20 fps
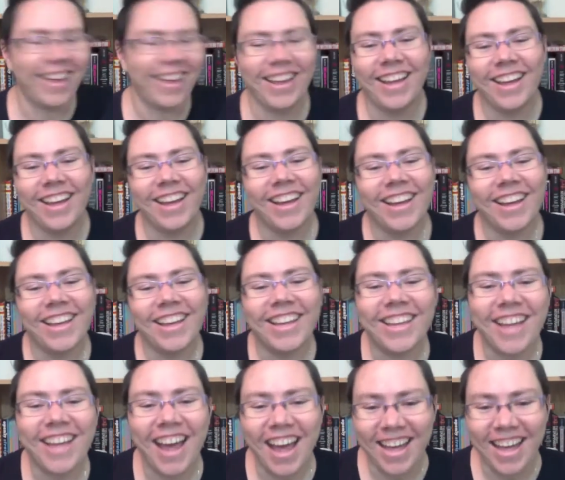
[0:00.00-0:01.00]

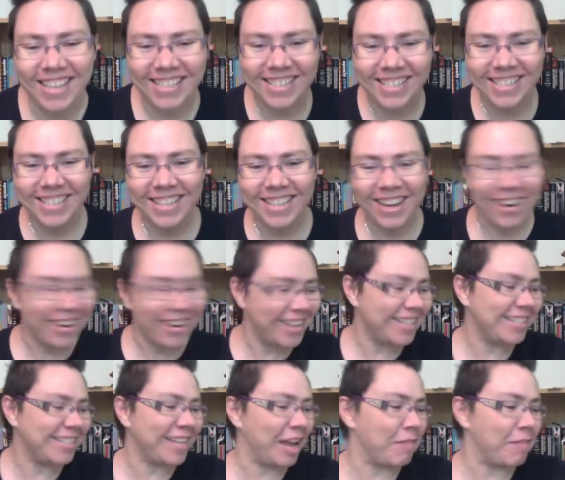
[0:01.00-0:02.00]
yes, there is a
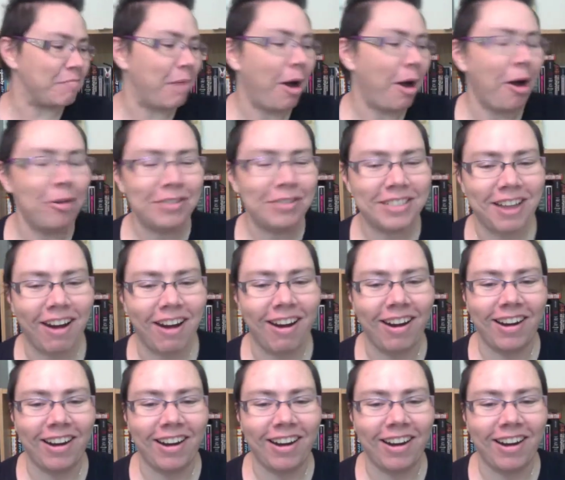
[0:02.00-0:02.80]
postcard.